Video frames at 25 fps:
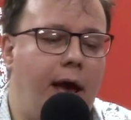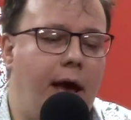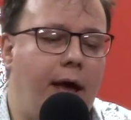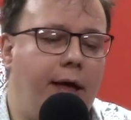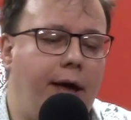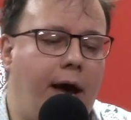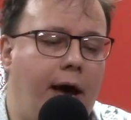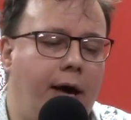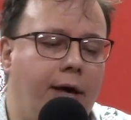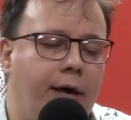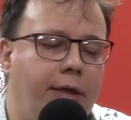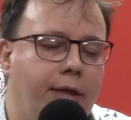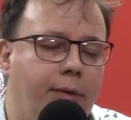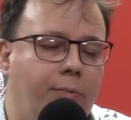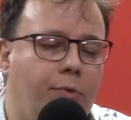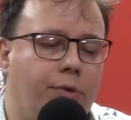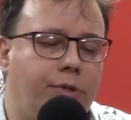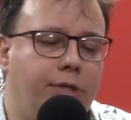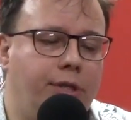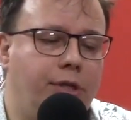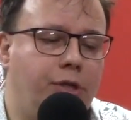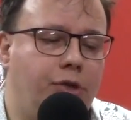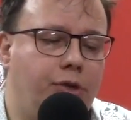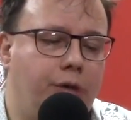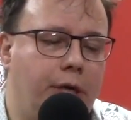I think
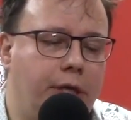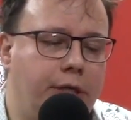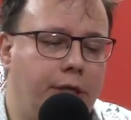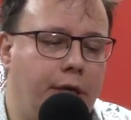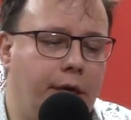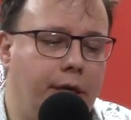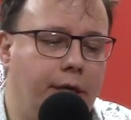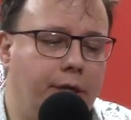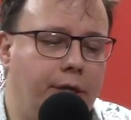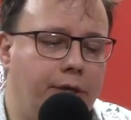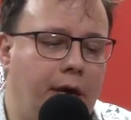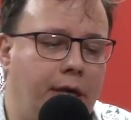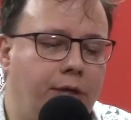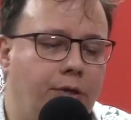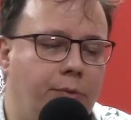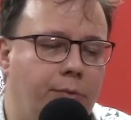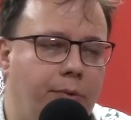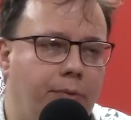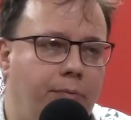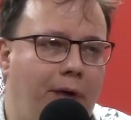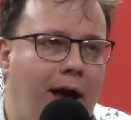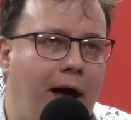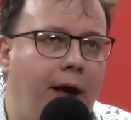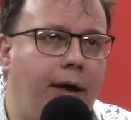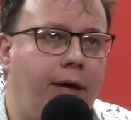what's interesting is I
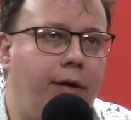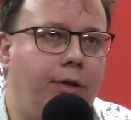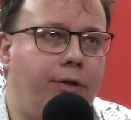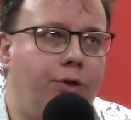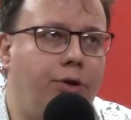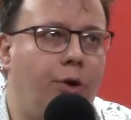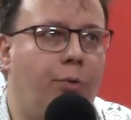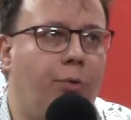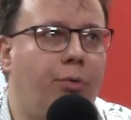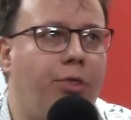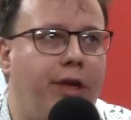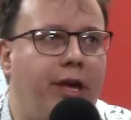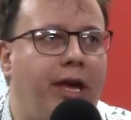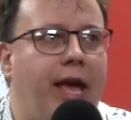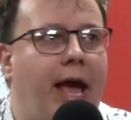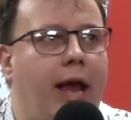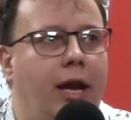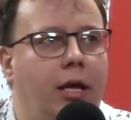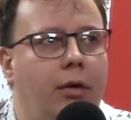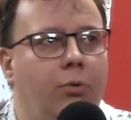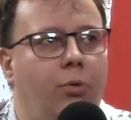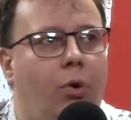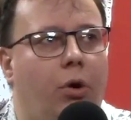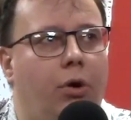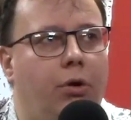don't think
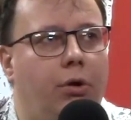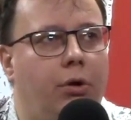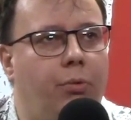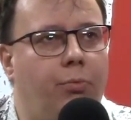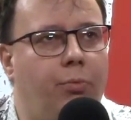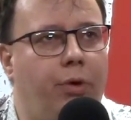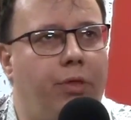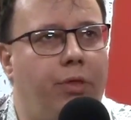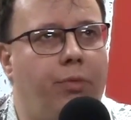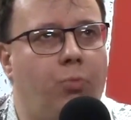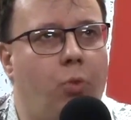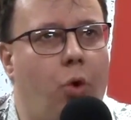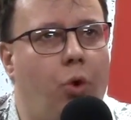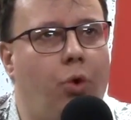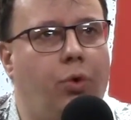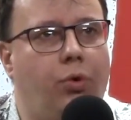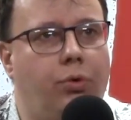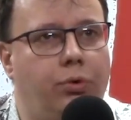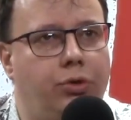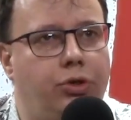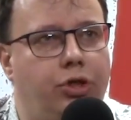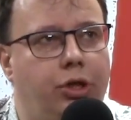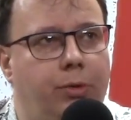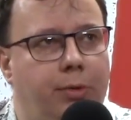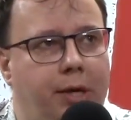anyone, with 1
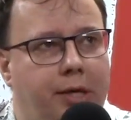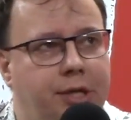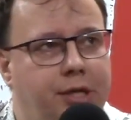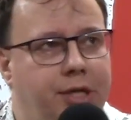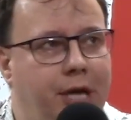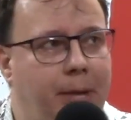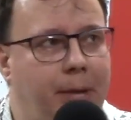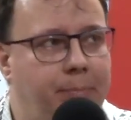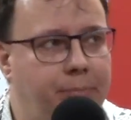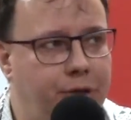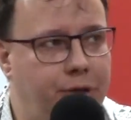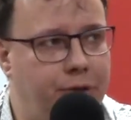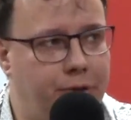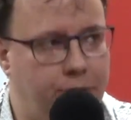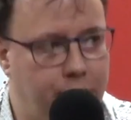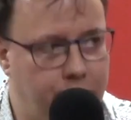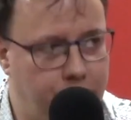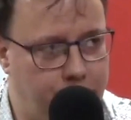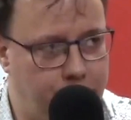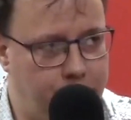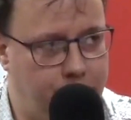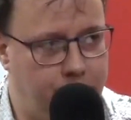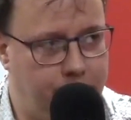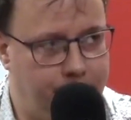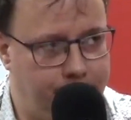or 2
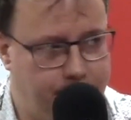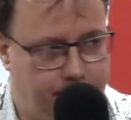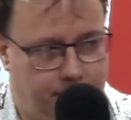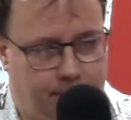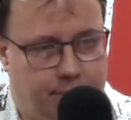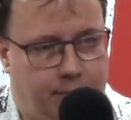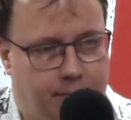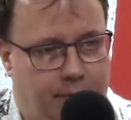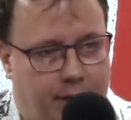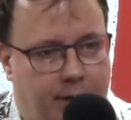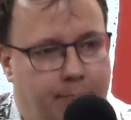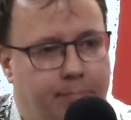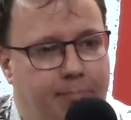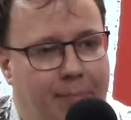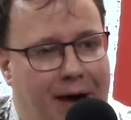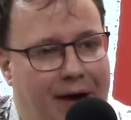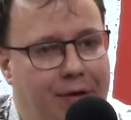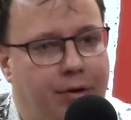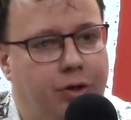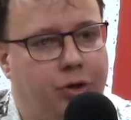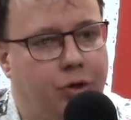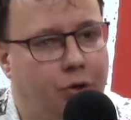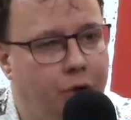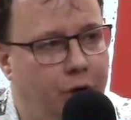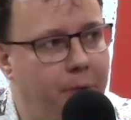exceptions,
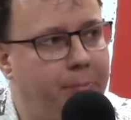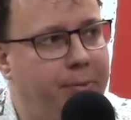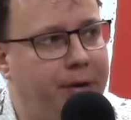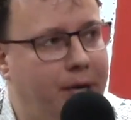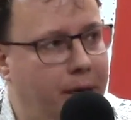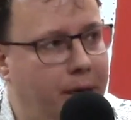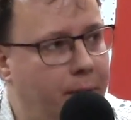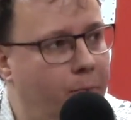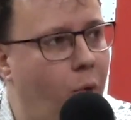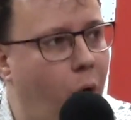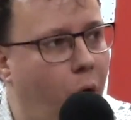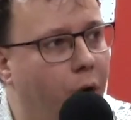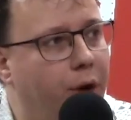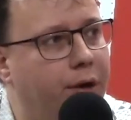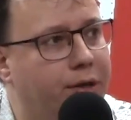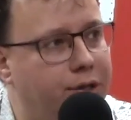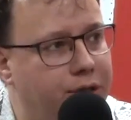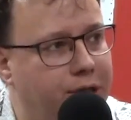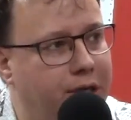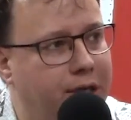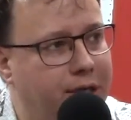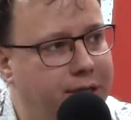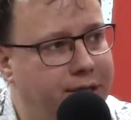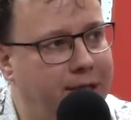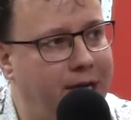Maradona being one as
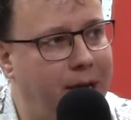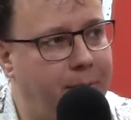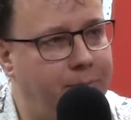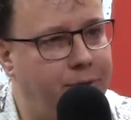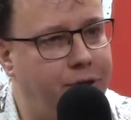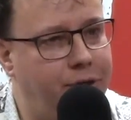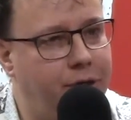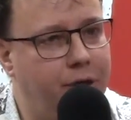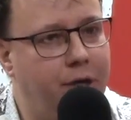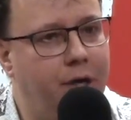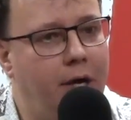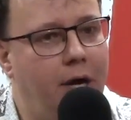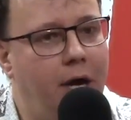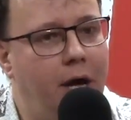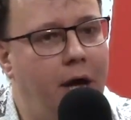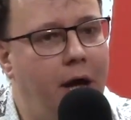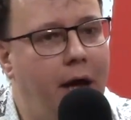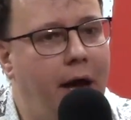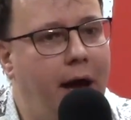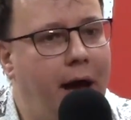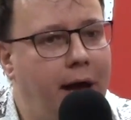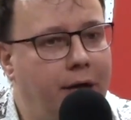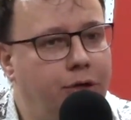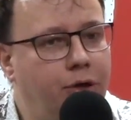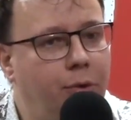an exception,
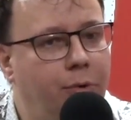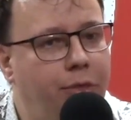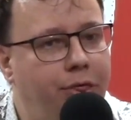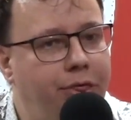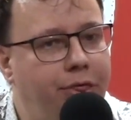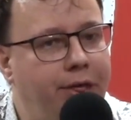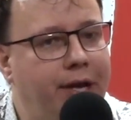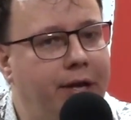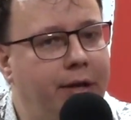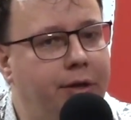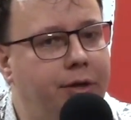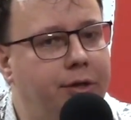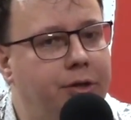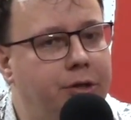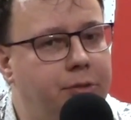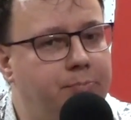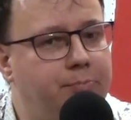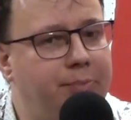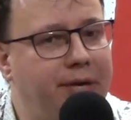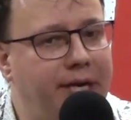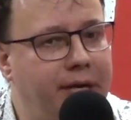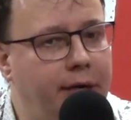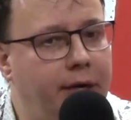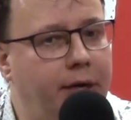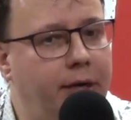I don't think there's
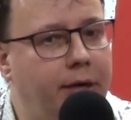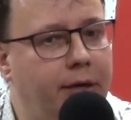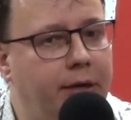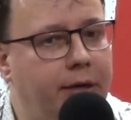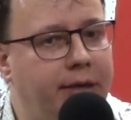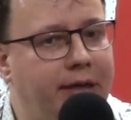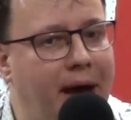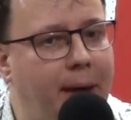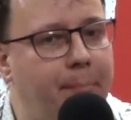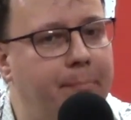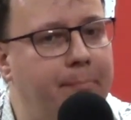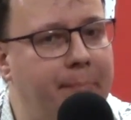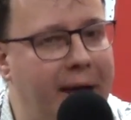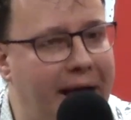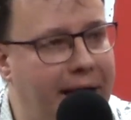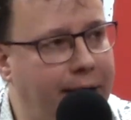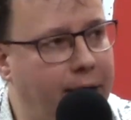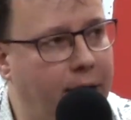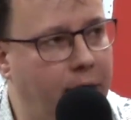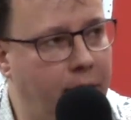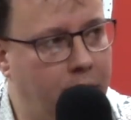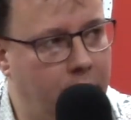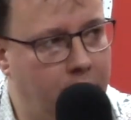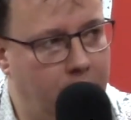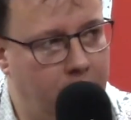been that
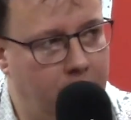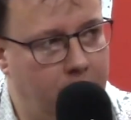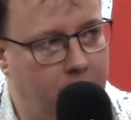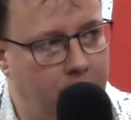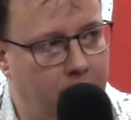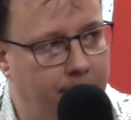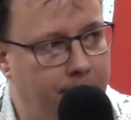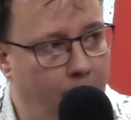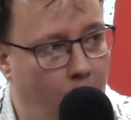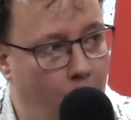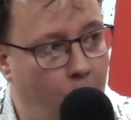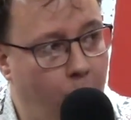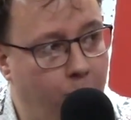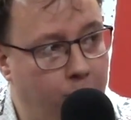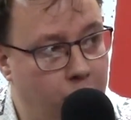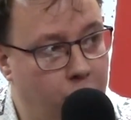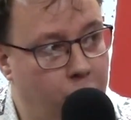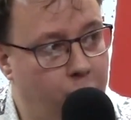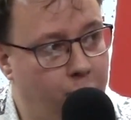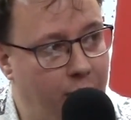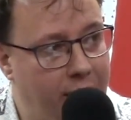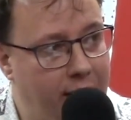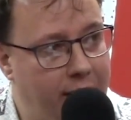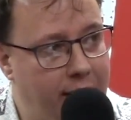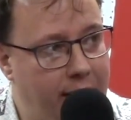many
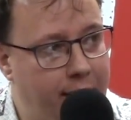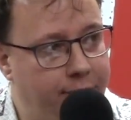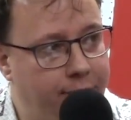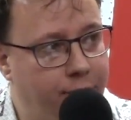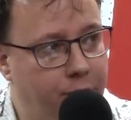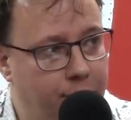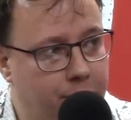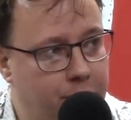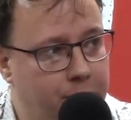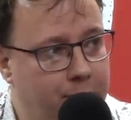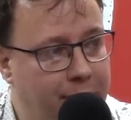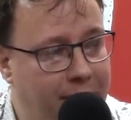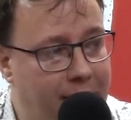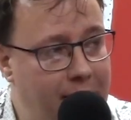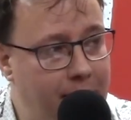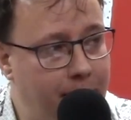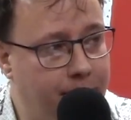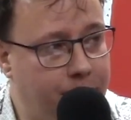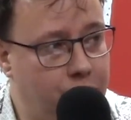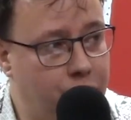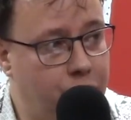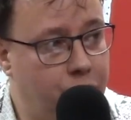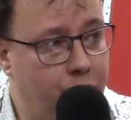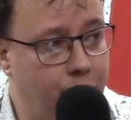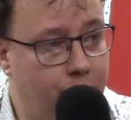moments where everyone's been able
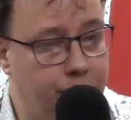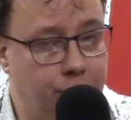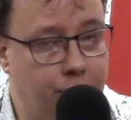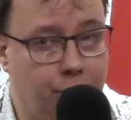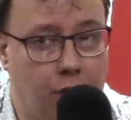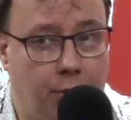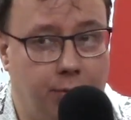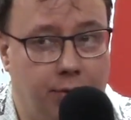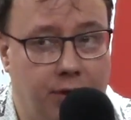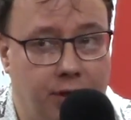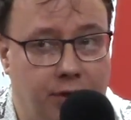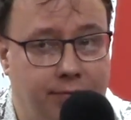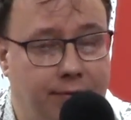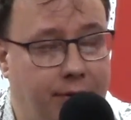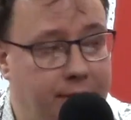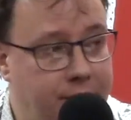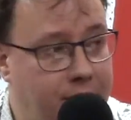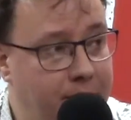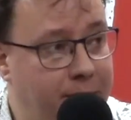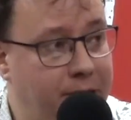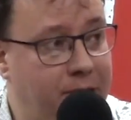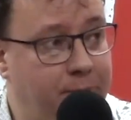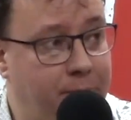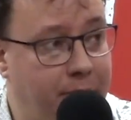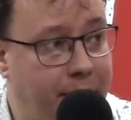to sort of go, this fella's
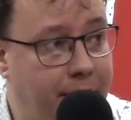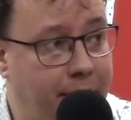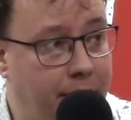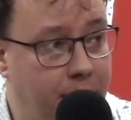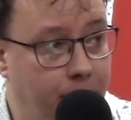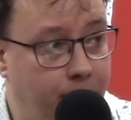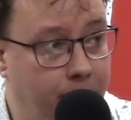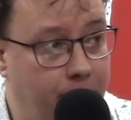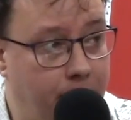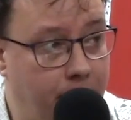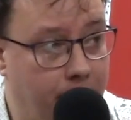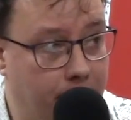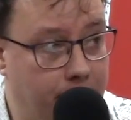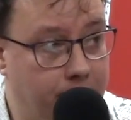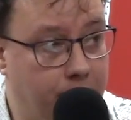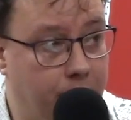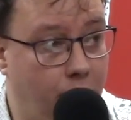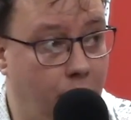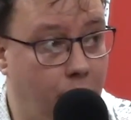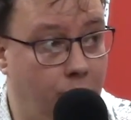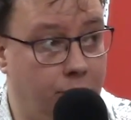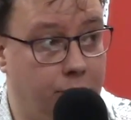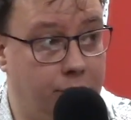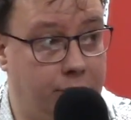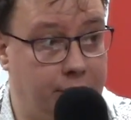the best player in the world,
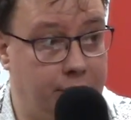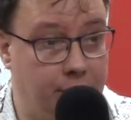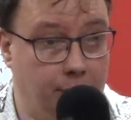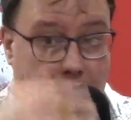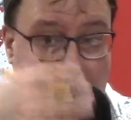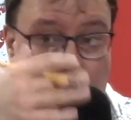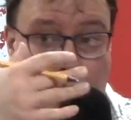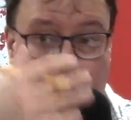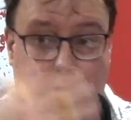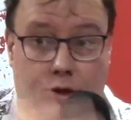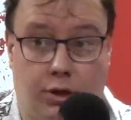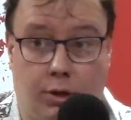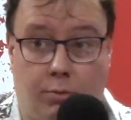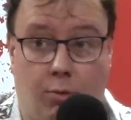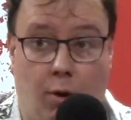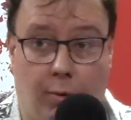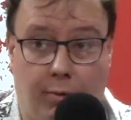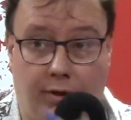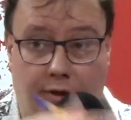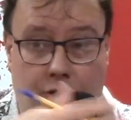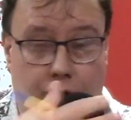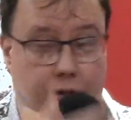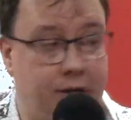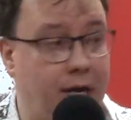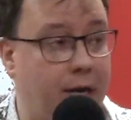until we got to what
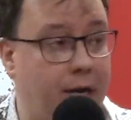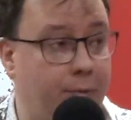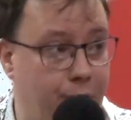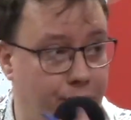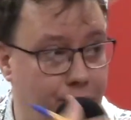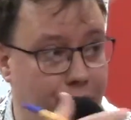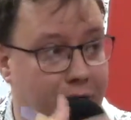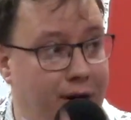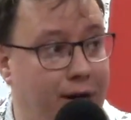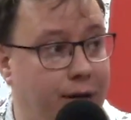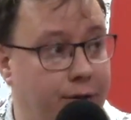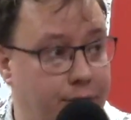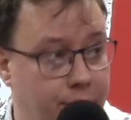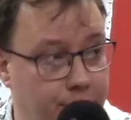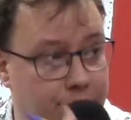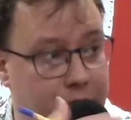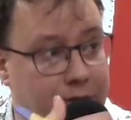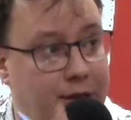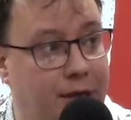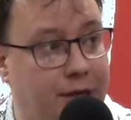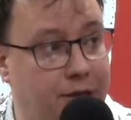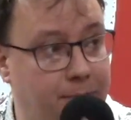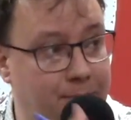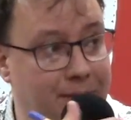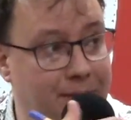we just had with
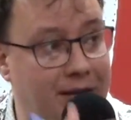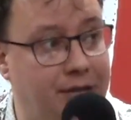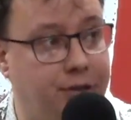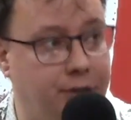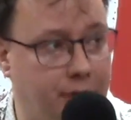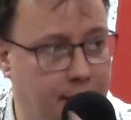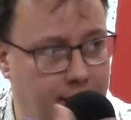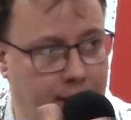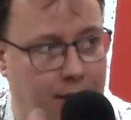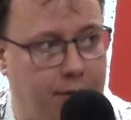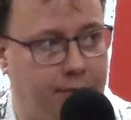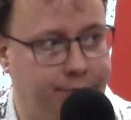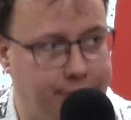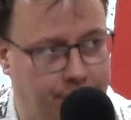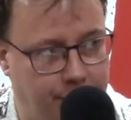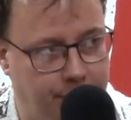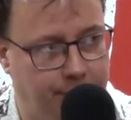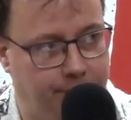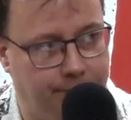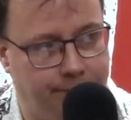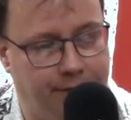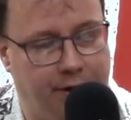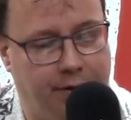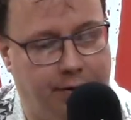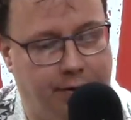Ronaldo/Messi, and I obviously
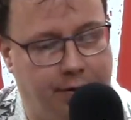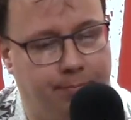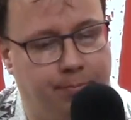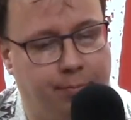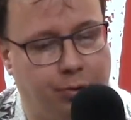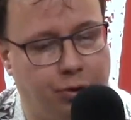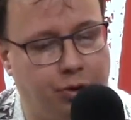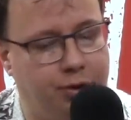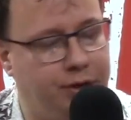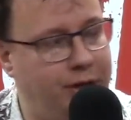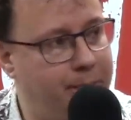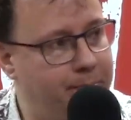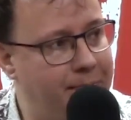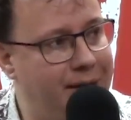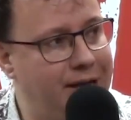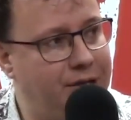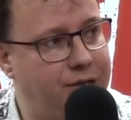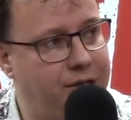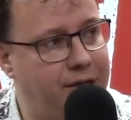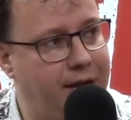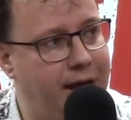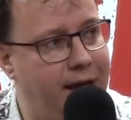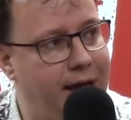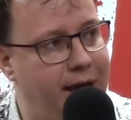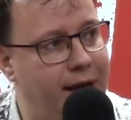very much think
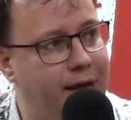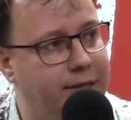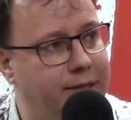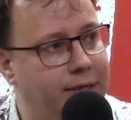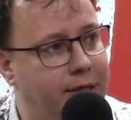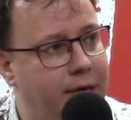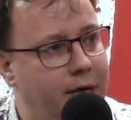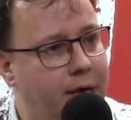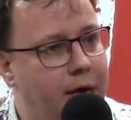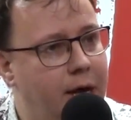Messi ahead.